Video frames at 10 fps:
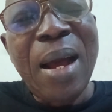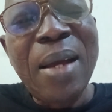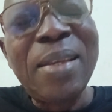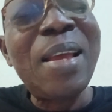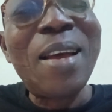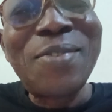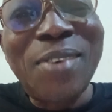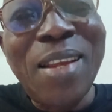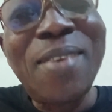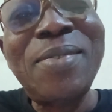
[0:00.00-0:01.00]
He has
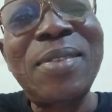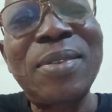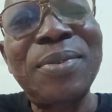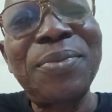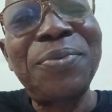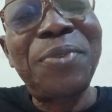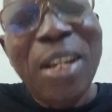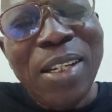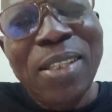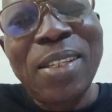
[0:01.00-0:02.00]
raised
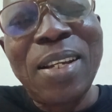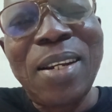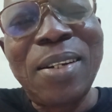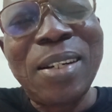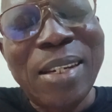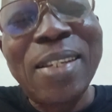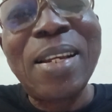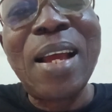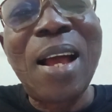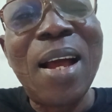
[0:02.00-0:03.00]
very
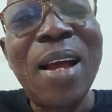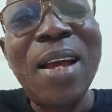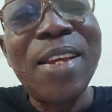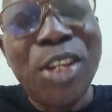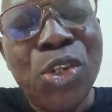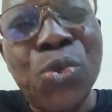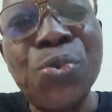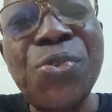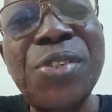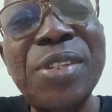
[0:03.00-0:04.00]
critical
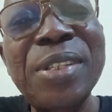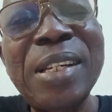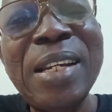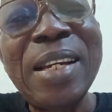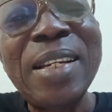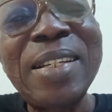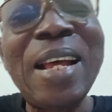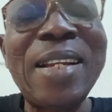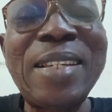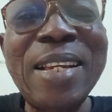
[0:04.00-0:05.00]
issues
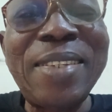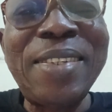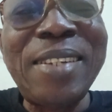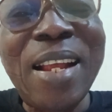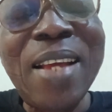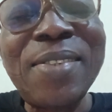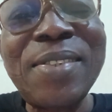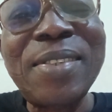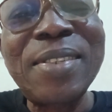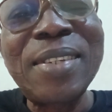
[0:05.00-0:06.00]
that
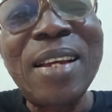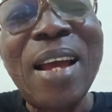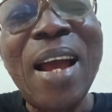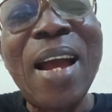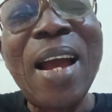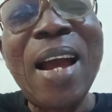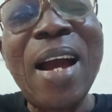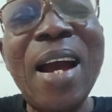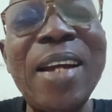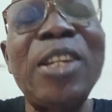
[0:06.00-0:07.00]
Nigerians
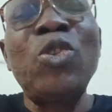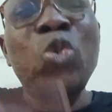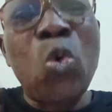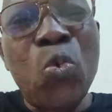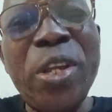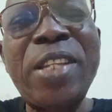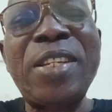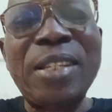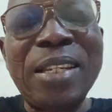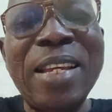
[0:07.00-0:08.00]
into
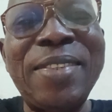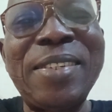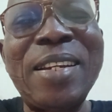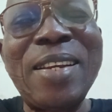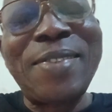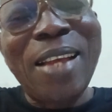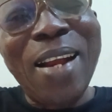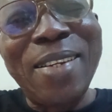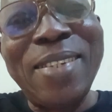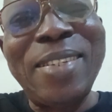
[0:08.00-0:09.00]
which Nigerians
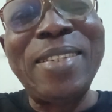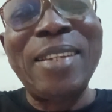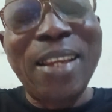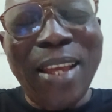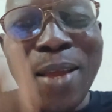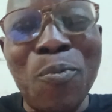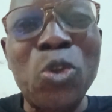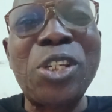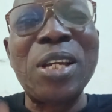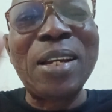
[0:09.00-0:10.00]
are reading
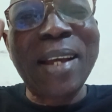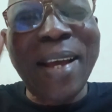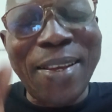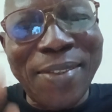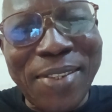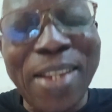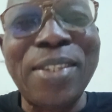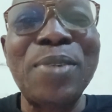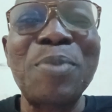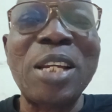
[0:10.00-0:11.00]
emotion and
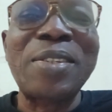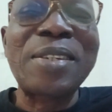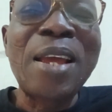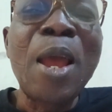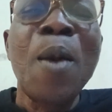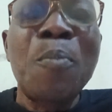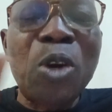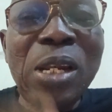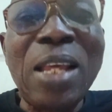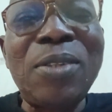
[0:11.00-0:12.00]
sentiment.
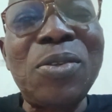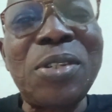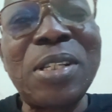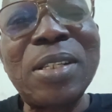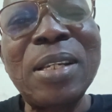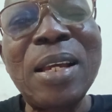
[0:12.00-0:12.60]
But let us